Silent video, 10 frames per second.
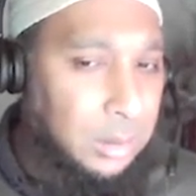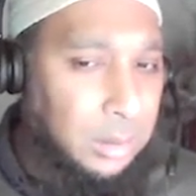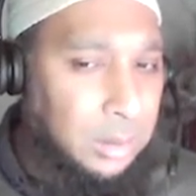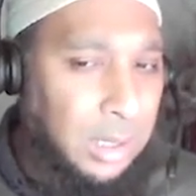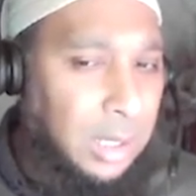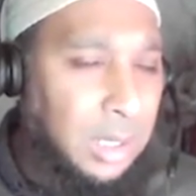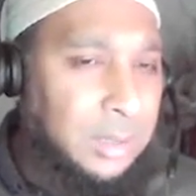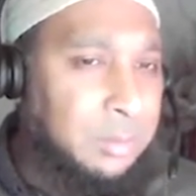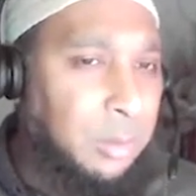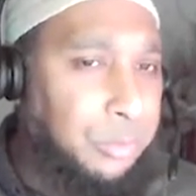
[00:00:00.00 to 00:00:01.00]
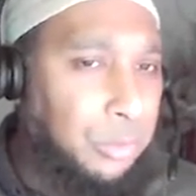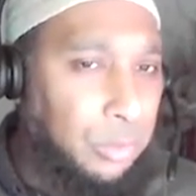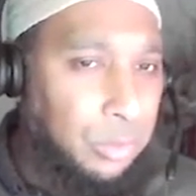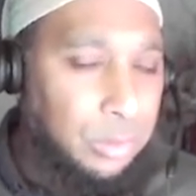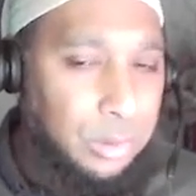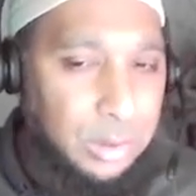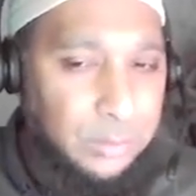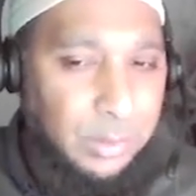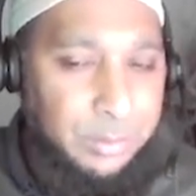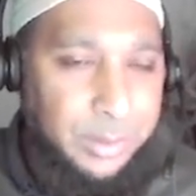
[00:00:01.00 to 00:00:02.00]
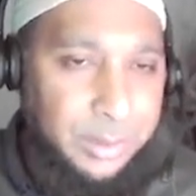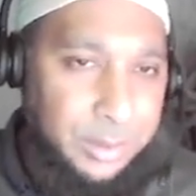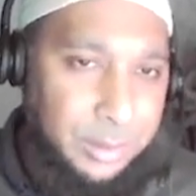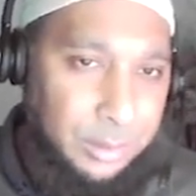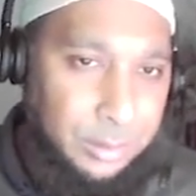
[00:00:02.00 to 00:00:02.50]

Yeah, it's mawdu', it's fabricated.